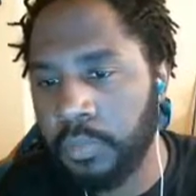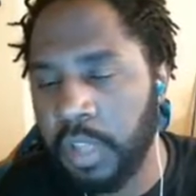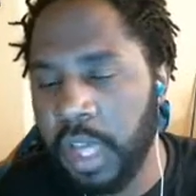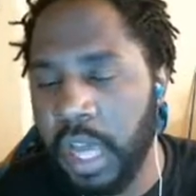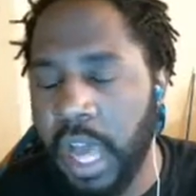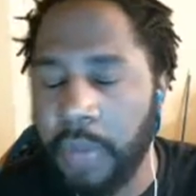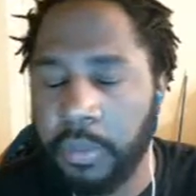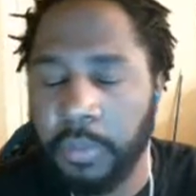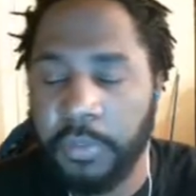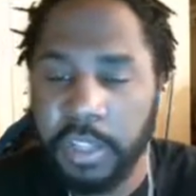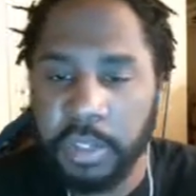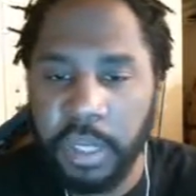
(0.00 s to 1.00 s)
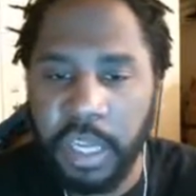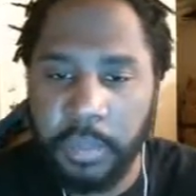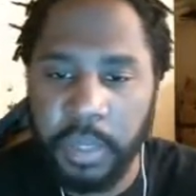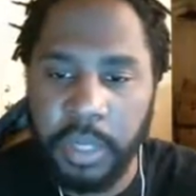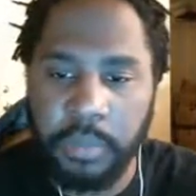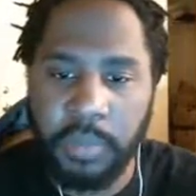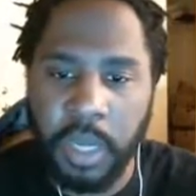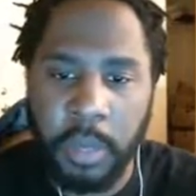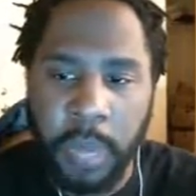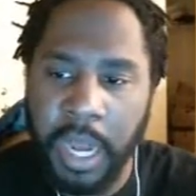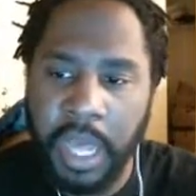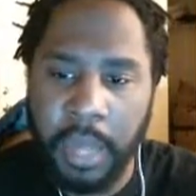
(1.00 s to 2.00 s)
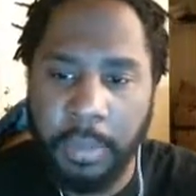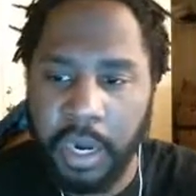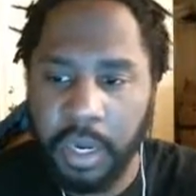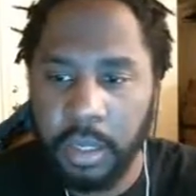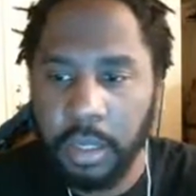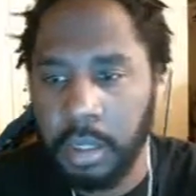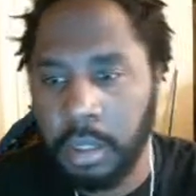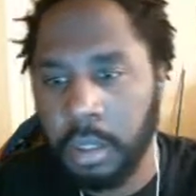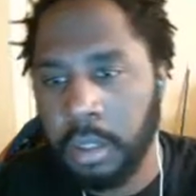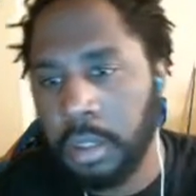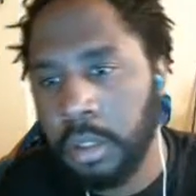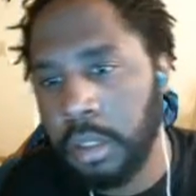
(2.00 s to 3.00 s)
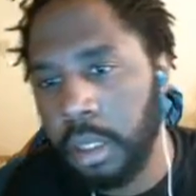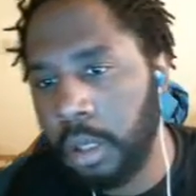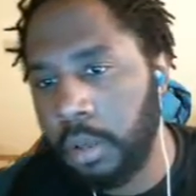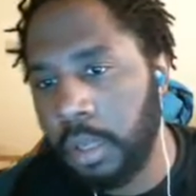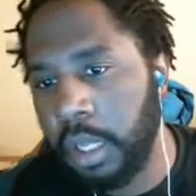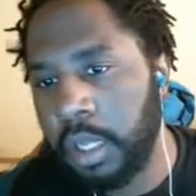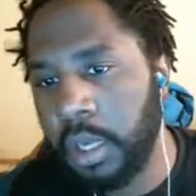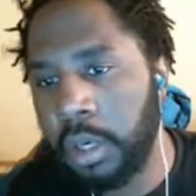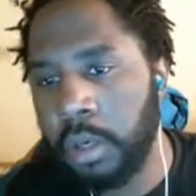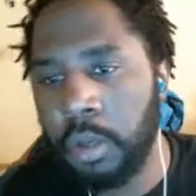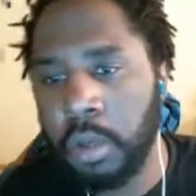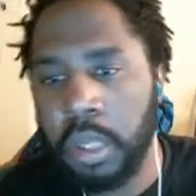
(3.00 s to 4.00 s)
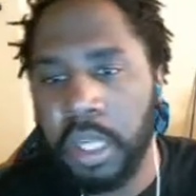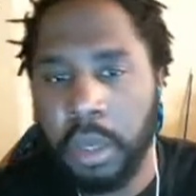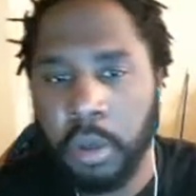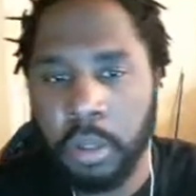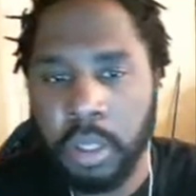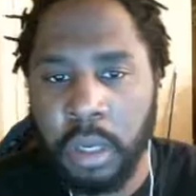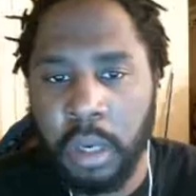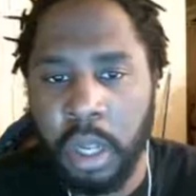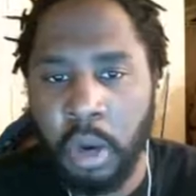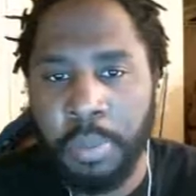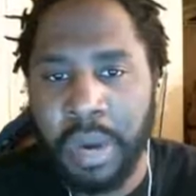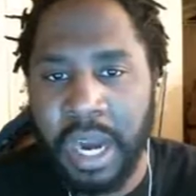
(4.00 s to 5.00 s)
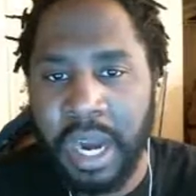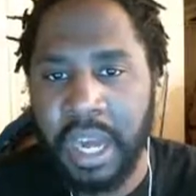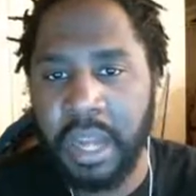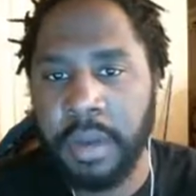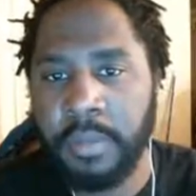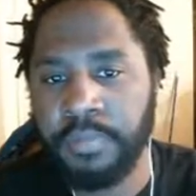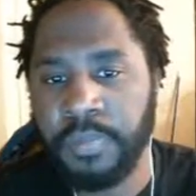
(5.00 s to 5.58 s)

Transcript: Okay, I have to fish your headbutt, and I'm not headbutting. So, let's go, let's go to the little pond.